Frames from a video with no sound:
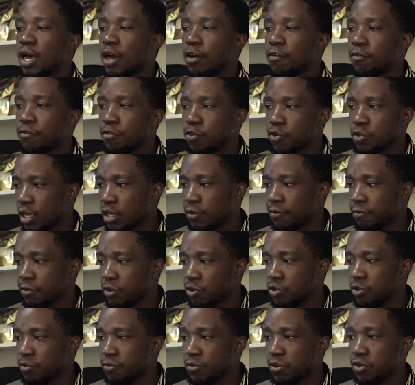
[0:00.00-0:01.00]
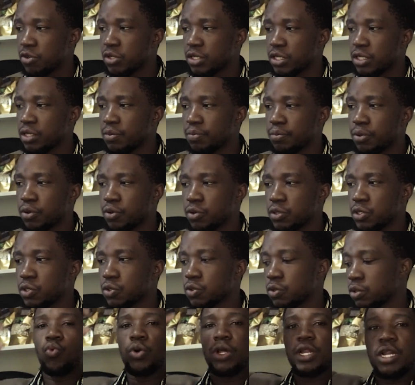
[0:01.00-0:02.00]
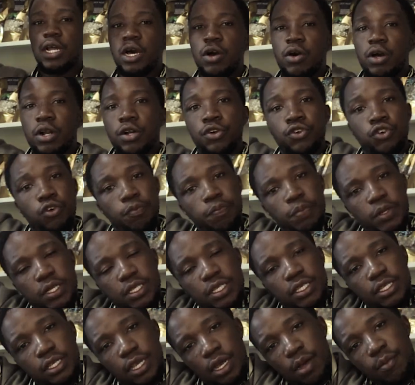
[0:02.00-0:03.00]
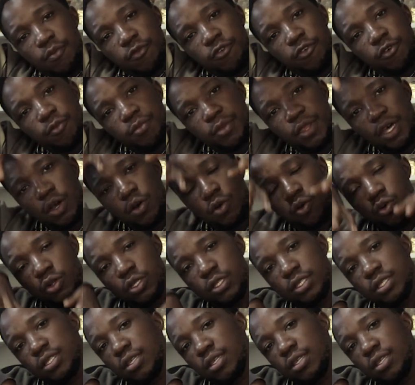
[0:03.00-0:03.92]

are for a very, very simple reason. When our droppings come from the gut